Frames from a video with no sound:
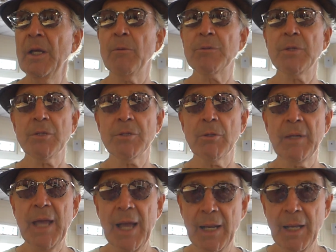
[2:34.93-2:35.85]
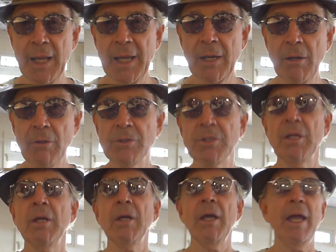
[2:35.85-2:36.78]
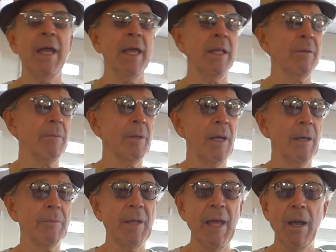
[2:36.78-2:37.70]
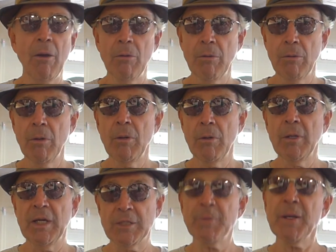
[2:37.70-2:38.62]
It was also Galileo's, and uh, now it's